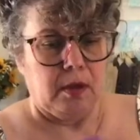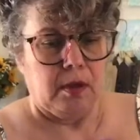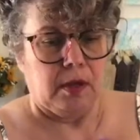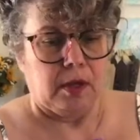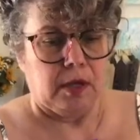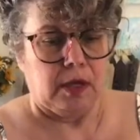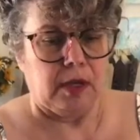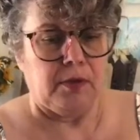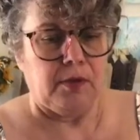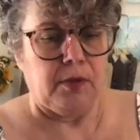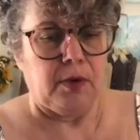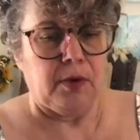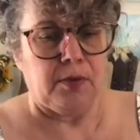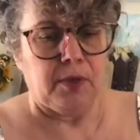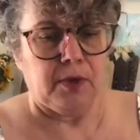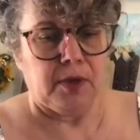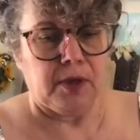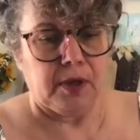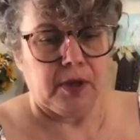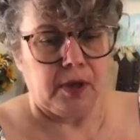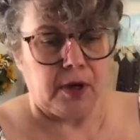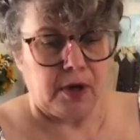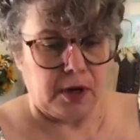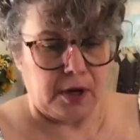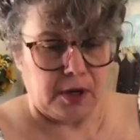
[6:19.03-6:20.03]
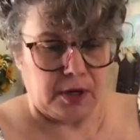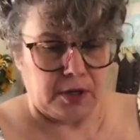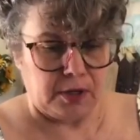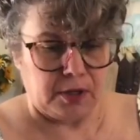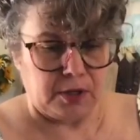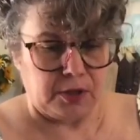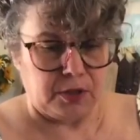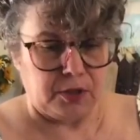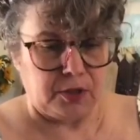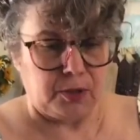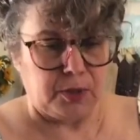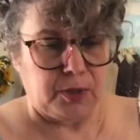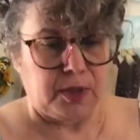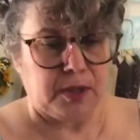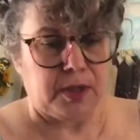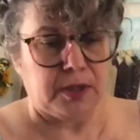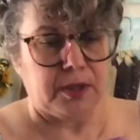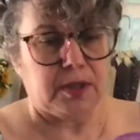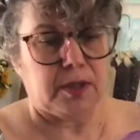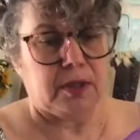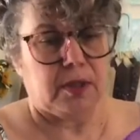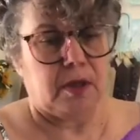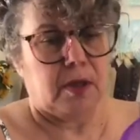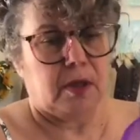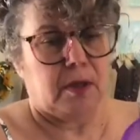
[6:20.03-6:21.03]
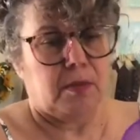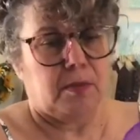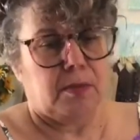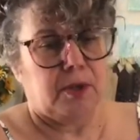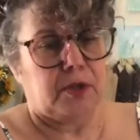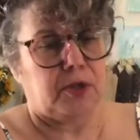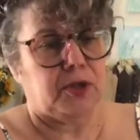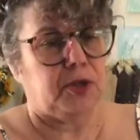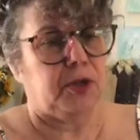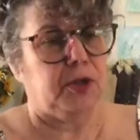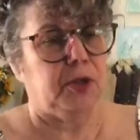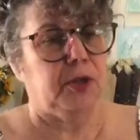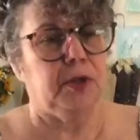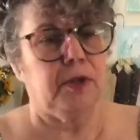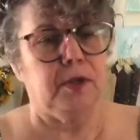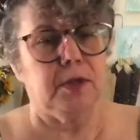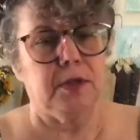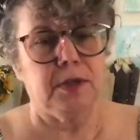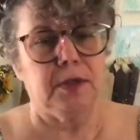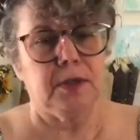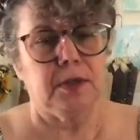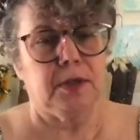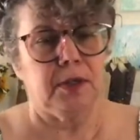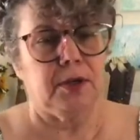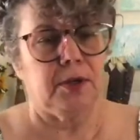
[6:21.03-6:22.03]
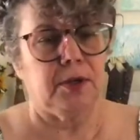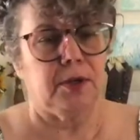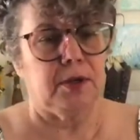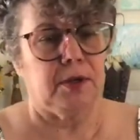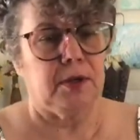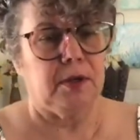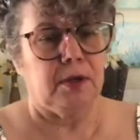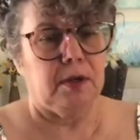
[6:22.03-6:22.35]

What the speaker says: Give it a really hard, good twist. Make sure you're in the center.